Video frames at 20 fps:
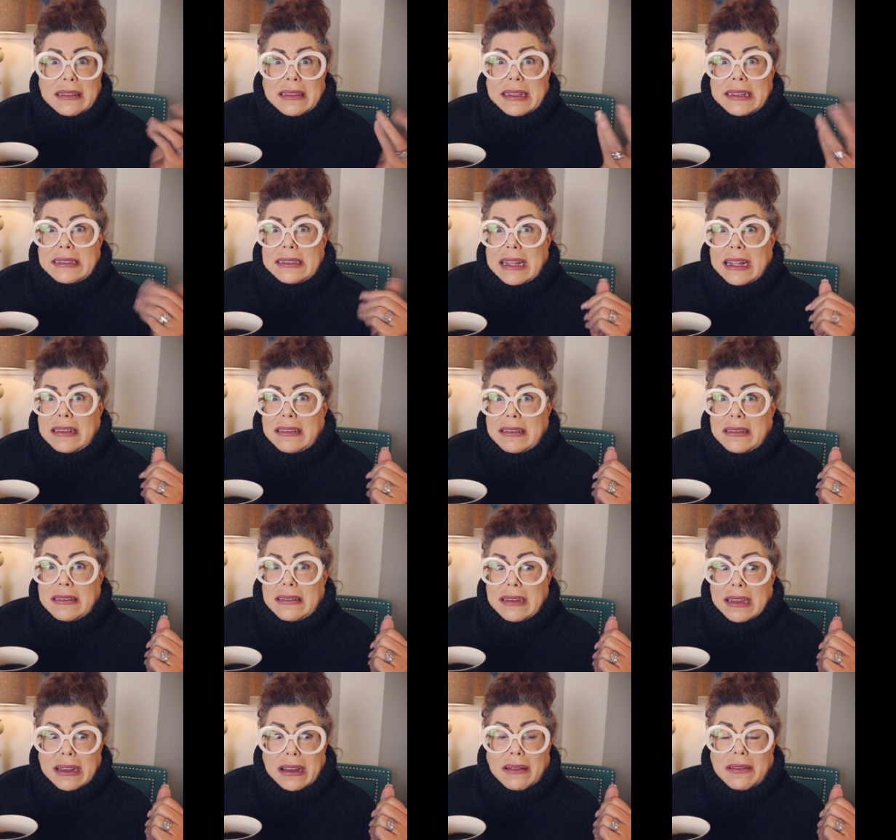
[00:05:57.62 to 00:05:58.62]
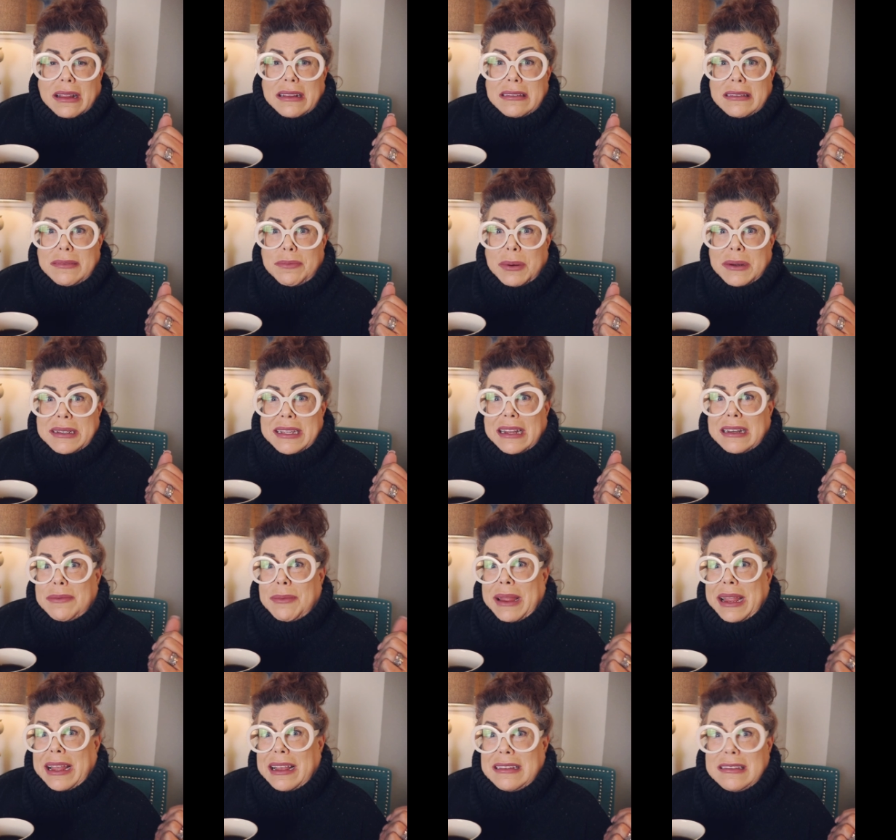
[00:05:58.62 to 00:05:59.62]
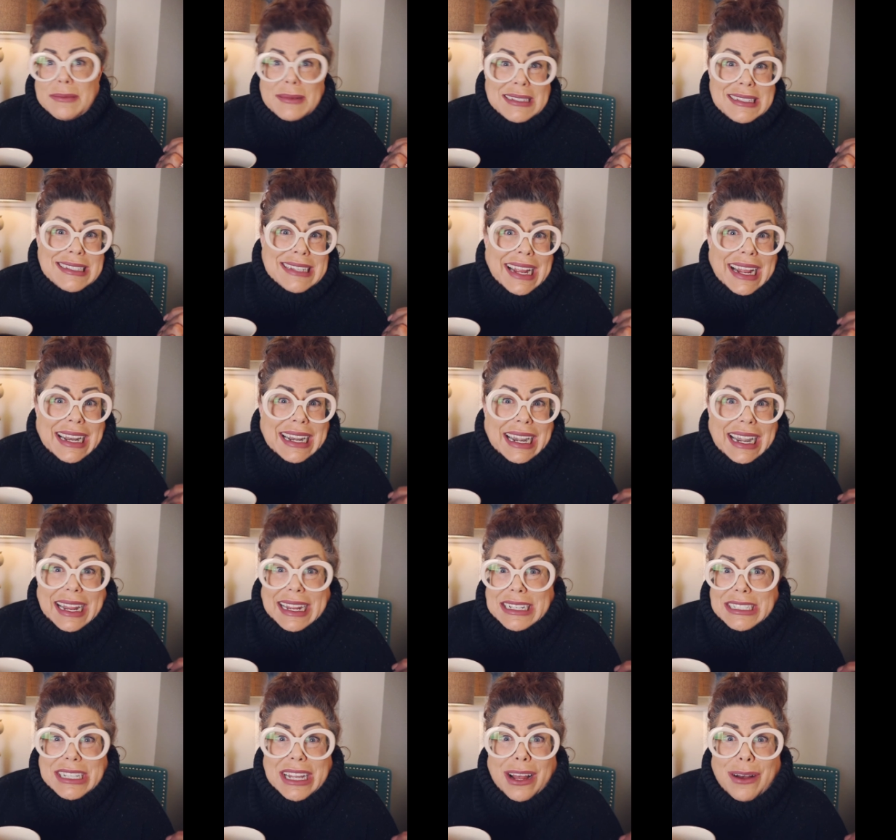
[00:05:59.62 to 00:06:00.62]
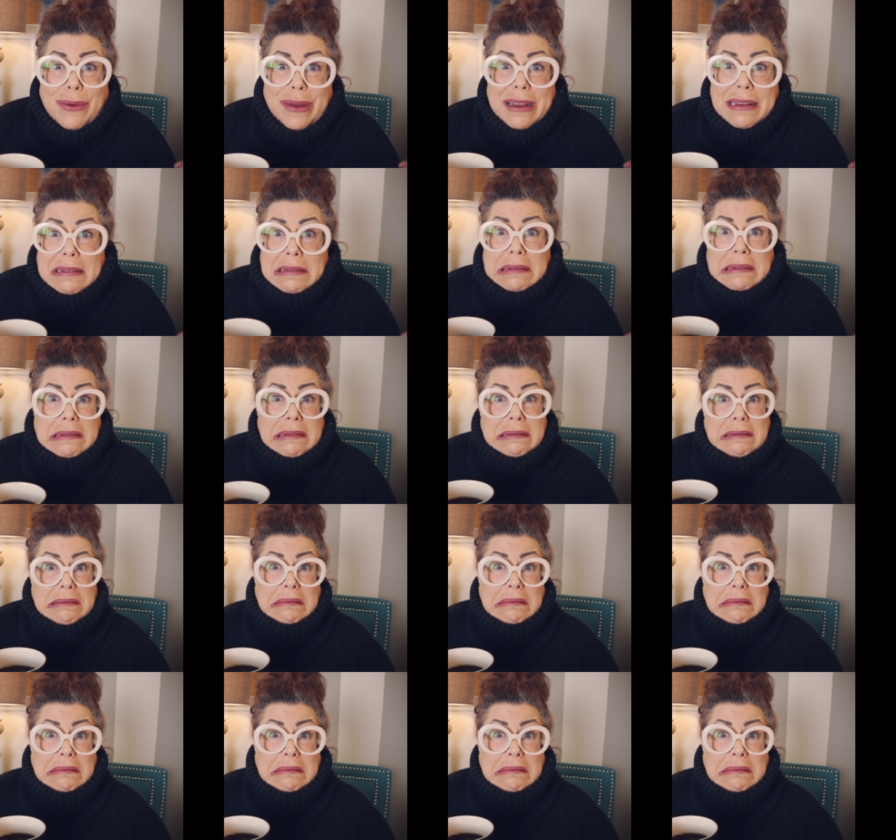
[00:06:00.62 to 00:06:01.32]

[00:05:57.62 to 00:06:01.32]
At least that's, you know, let's protect my husband's sanity, shall we?